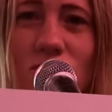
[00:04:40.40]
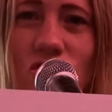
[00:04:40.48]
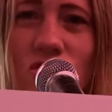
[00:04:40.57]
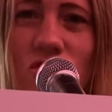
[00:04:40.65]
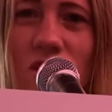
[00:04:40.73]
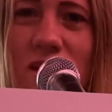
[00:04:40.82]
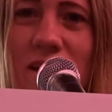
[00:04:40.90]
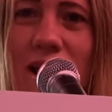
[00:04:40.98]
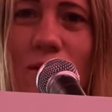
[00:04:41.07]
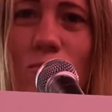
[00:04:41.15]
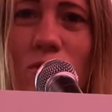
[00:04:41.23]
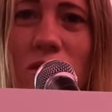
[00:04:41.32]
she started
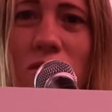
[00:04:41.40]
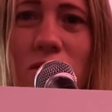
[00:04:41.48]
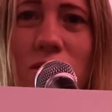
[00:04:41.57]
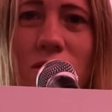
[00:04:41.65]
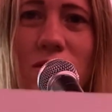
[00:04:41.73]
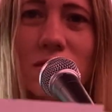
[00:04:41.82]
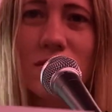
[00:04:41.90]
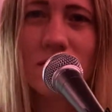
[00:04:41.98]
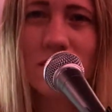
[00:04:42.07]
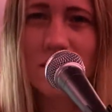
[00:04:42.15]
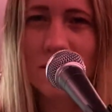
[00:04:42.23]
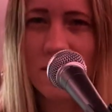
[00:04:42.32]
out with
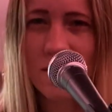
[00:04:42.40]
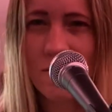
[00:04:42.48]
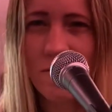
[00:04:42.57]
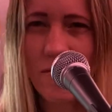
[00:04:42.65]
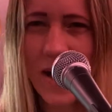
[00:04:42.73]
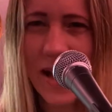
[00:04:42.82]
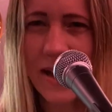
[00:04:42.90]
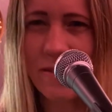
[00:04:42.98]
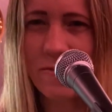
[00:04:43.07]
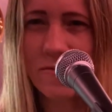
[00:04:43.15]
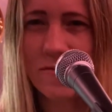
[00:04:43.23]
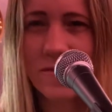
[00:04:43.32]

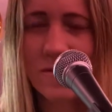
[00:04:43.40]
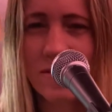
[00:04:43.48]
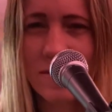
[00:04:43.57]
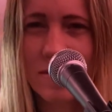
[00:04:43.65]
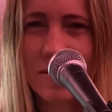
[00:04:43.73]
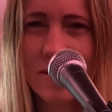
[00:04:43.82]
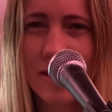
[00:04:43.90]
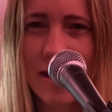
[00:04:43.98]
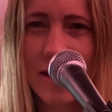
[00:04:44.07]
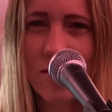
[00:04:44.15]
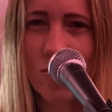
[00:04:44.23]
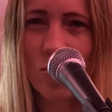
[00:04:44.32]
five,
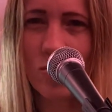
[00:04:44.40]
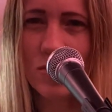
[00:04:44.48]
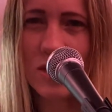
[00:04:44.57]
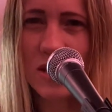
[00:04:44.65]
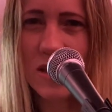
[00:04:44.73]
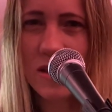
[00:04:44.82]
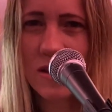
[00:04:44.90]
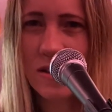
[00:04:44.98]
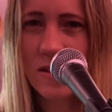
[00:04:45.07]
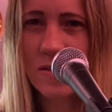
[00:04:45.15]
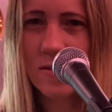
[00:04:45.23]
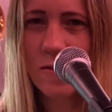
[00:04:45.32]
and only
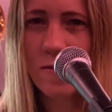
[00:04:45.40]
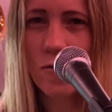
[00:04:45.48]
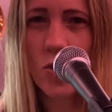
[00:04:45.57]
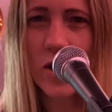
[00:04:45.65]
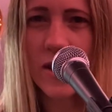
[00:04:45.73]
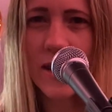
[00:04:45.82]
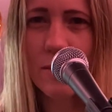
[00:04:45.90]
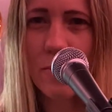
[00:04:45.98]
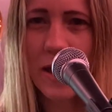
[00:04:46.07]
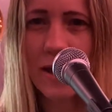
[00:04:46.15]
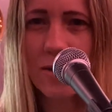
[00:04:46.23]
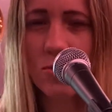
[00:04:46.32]
four came
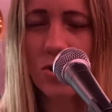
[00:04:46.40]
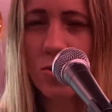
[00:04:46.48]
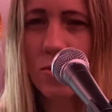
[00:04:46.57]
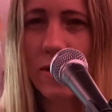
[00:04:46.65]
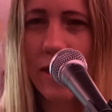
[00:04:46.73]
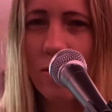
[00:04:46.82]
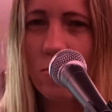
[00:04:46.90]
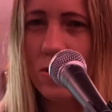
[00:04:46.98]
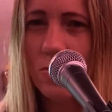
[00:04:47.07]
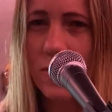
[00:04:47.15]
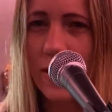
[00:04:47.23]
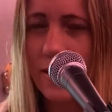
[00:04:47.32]
back. I wonder where that
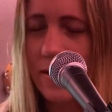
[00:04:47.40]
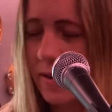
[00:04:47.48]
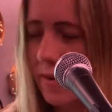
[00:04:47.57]
one went.